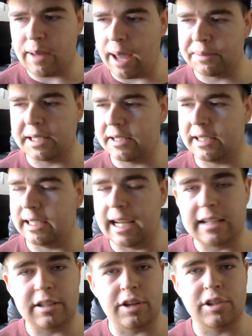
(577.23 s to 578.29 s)
M C C.
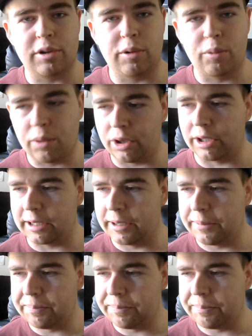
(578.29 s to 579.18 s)
It doesn't work.